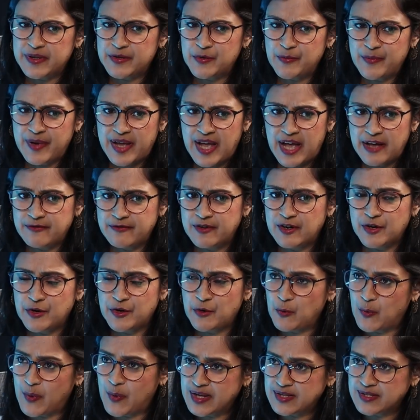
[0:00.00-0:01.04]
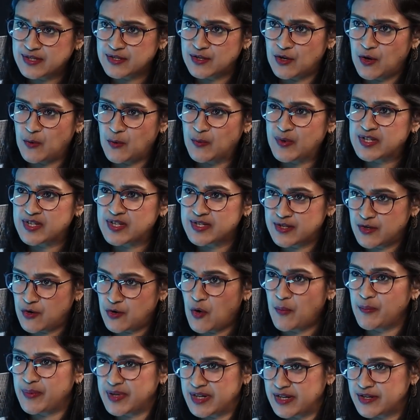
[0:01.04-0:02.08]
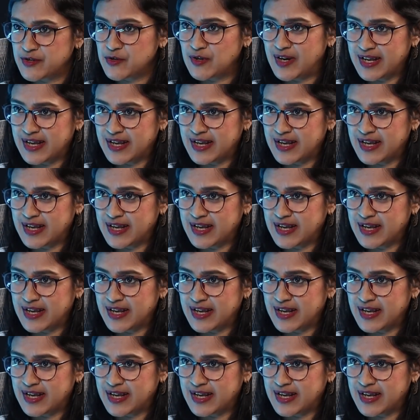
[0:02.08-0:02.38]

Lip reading: You may have heard of Westlaw, which is a competitor to